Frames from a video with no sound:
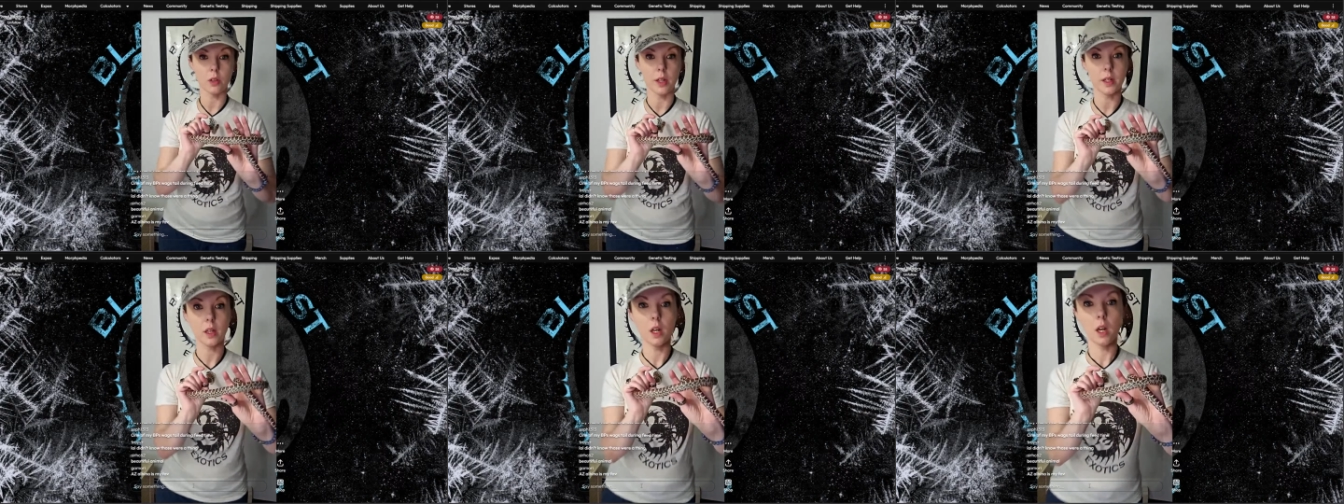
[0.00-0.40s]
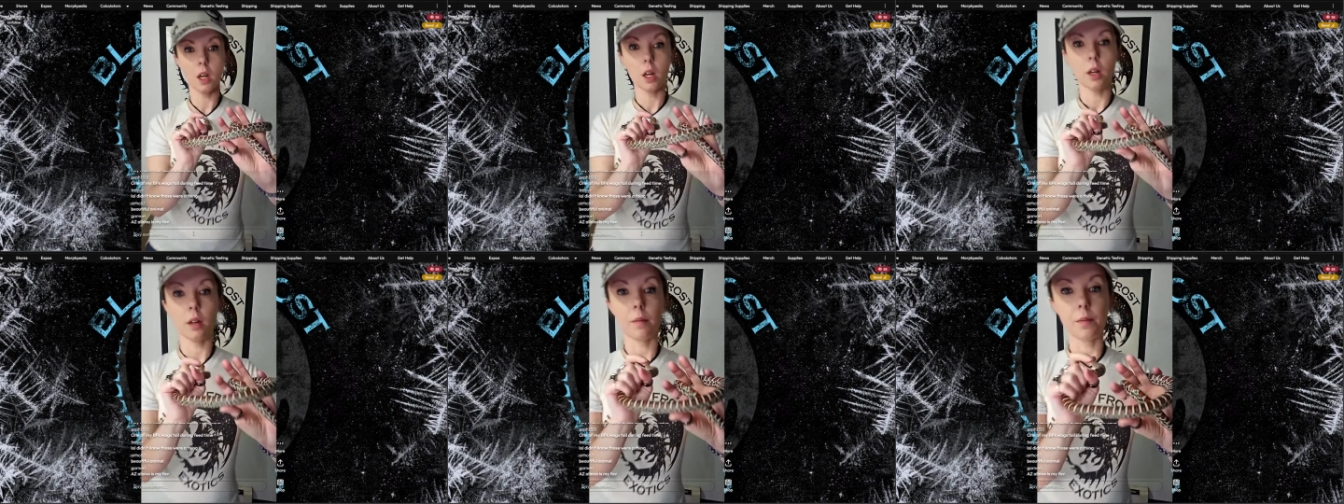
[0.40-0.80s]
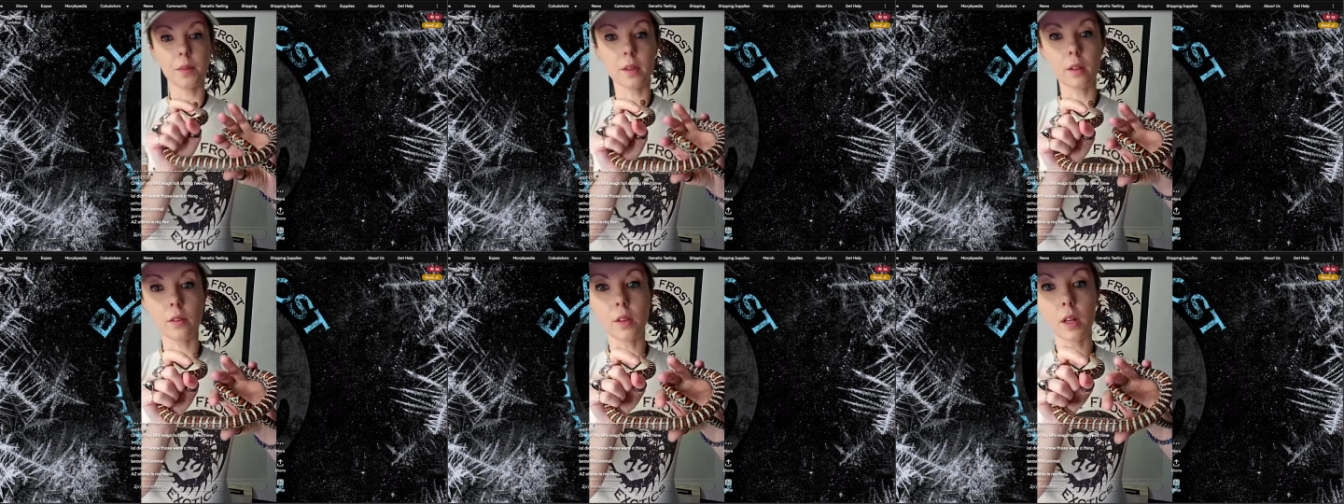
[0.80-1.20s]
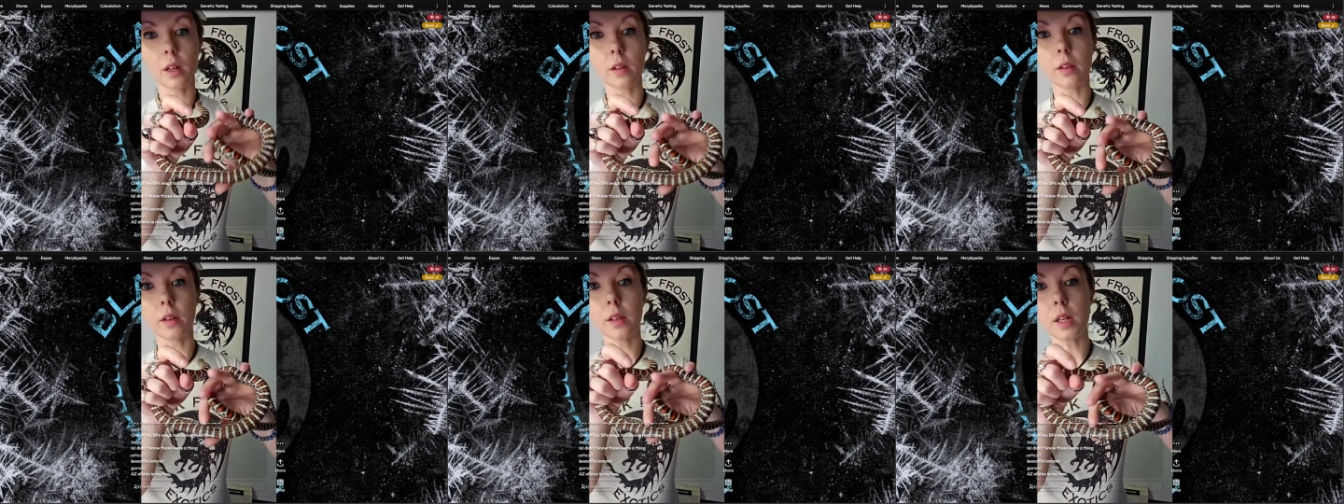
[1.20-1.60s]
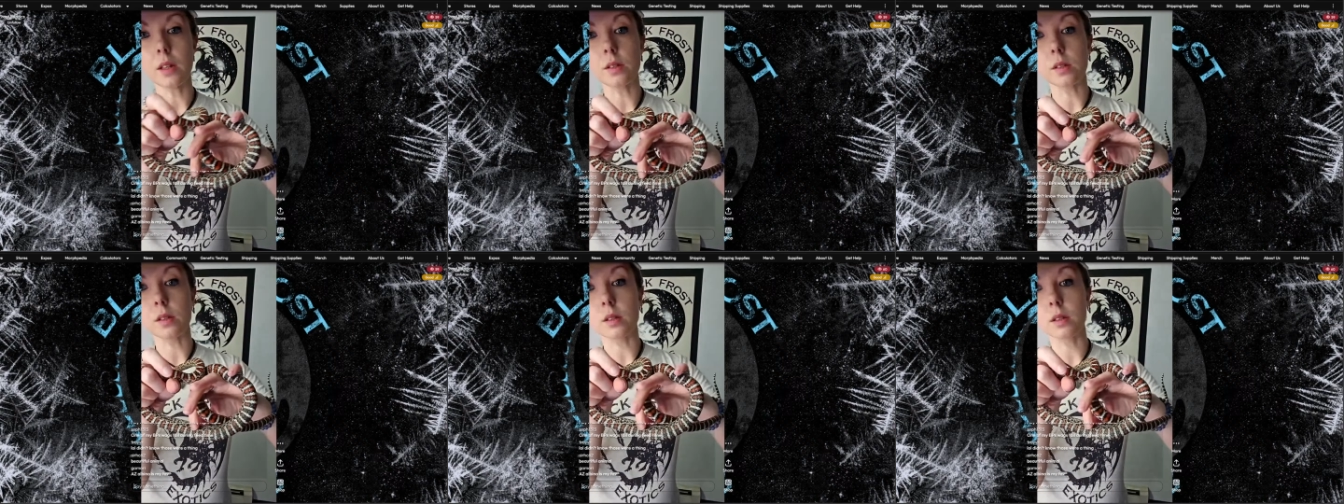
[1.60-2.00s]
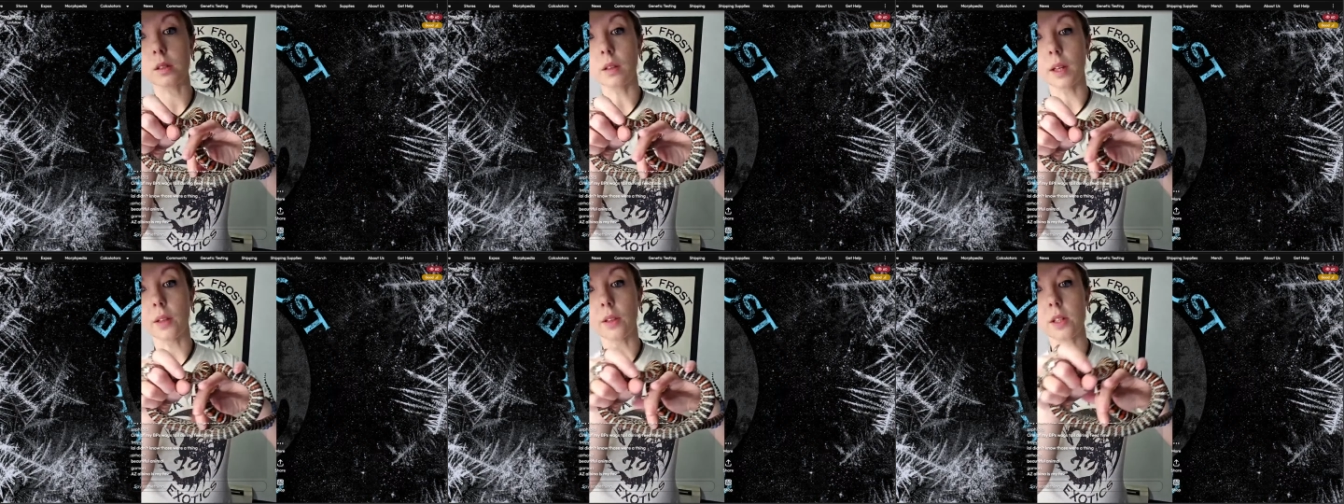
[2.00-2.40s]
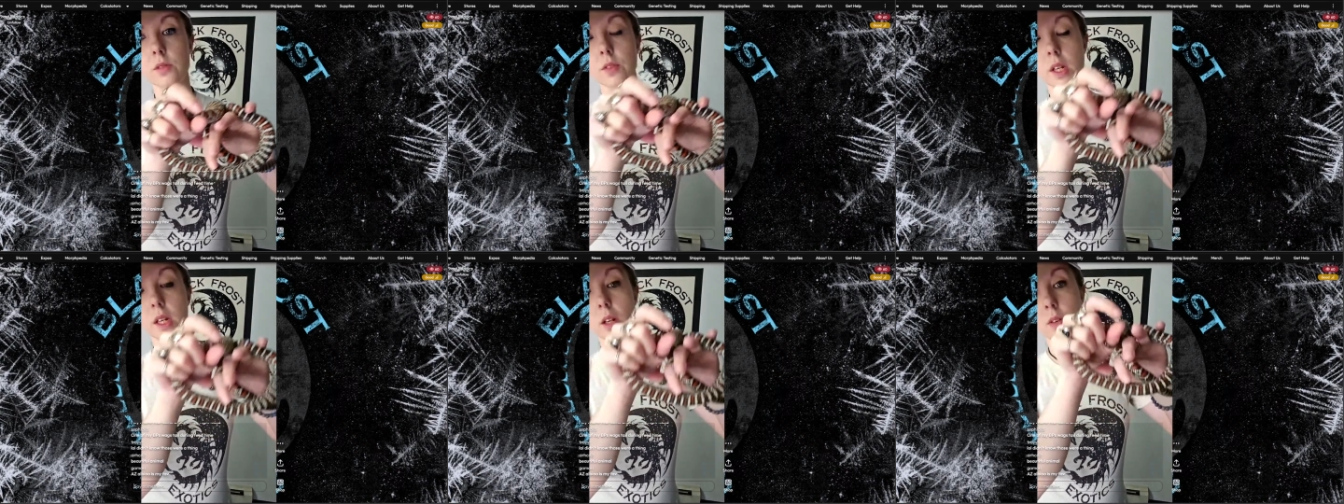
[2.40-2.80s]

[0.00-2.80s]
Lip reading: Like this video